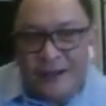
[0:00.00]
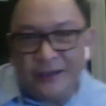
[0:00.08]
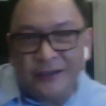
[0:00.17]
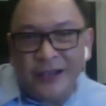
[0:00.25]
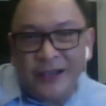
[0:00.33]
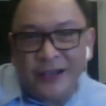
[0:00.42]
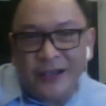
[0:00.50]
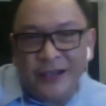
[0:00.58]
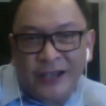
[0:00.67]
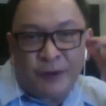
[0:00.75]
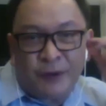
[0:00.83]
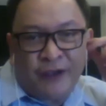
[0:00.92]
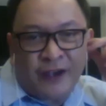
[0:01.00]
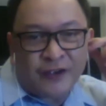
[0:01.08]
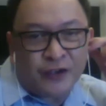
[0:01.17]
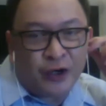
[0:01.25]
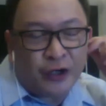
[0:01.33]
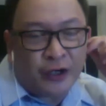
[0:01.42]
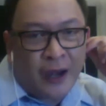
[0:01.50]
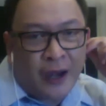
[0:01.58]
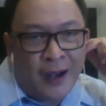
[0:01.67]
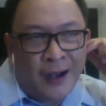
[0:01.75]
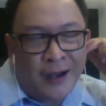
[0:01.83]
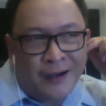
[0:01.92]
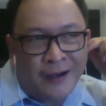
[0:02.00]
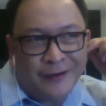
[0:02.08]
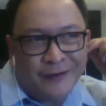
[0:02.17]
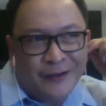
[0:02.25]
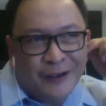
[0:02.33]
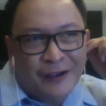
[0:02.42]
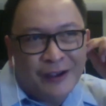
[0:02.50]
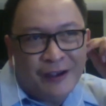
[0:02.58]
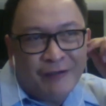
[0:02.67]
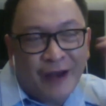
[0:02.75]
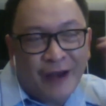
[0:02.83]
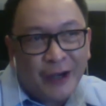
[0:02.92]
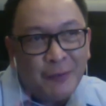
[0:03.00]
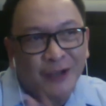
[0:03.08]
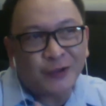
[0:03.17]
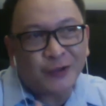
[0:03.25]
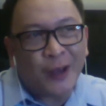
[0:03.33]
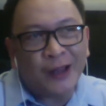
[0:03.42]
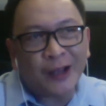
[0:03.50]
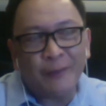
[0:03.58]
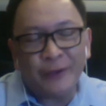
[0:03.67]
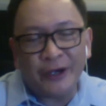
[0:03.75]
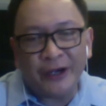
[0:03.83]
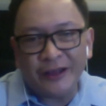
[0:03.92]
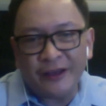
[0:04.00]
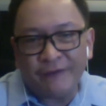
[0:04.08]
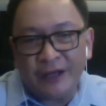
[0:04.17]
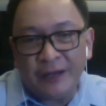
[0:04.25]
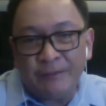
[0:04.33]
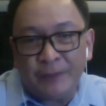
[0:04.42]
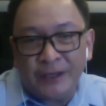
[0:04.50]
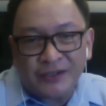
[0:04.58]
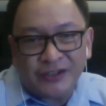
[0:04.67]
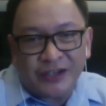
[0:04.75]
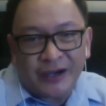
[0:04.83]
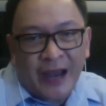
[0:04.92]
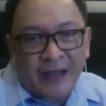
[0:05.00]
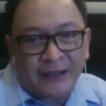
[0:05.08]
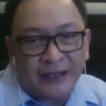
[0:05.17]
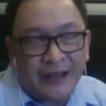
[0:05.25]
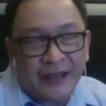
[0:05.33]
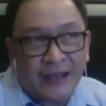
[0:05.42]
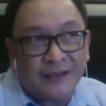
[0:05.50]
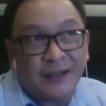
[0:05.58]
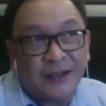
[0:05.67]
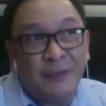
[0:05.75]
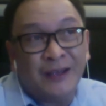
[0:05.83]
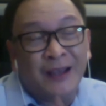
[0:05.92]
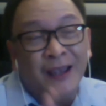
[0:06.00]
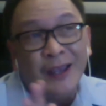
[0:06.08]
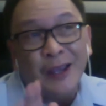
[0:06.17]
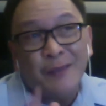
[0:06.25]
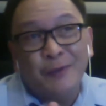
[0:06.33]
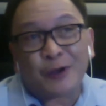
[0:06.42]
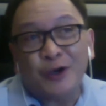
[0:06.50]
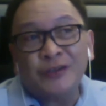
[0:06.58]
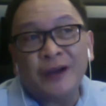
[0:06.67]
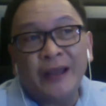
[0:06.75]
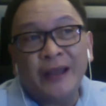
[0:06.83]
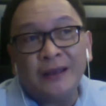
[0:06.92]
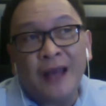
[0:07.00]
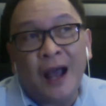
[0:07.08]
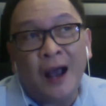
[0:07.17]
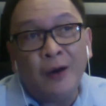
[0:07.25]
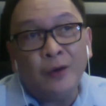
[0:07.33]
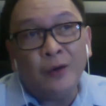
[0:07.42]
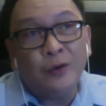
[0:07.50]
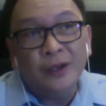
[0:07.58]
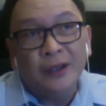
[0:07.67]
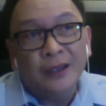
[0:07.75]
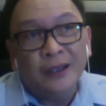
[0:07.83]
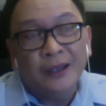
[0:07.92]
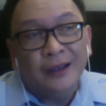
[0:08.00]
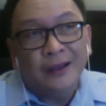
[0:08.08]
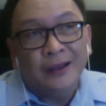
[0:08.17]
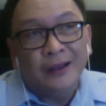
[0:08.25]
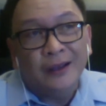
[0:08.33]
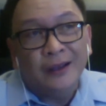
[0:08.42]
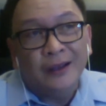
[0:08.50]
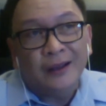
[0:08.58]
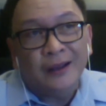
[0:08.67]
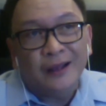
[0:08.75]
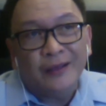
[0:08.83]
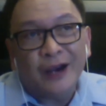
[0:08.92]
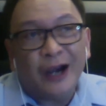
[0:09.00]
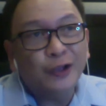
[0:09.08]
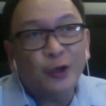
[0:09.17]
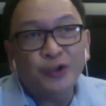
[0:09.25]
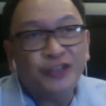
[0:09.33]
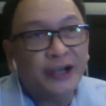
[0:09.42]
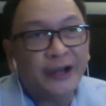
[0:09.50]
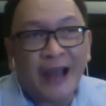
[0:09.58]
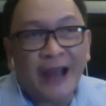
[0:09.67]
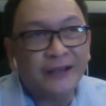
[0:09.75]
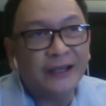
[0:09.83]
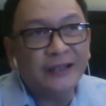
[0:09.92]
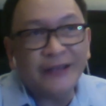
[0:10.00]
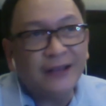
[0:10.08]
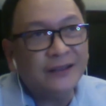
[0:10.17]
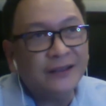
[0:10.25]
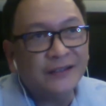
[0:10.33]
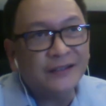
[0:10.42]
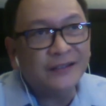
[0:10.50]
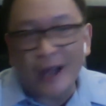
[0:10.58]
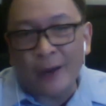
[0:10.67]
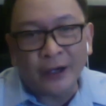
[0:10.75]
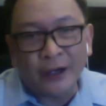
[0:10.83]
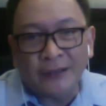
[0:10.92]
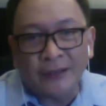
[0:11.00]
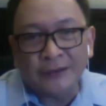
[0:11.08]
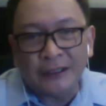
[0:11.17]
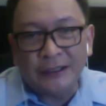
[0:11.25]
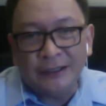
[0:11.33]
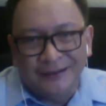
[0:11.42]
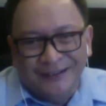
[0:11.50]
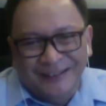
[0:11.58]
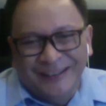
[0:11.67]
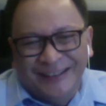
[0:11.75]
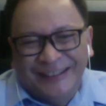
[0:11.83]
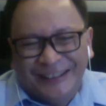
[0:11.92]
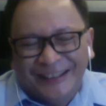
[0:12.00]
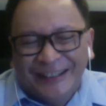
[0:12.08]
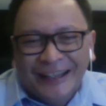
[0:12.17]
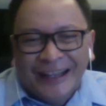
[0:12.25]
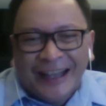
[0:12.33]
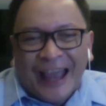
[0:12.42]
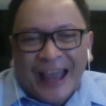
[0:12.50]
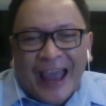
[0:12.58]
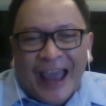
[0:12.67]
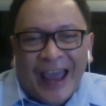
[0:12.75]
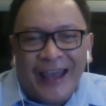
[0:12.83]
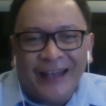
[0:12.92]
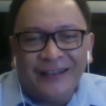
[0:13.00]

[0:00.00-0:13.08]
Yes, Professor. Very much welcome here in the Philippines, geriatric dentistry, because right now there are no geriatric dentists in our country. Yeah. And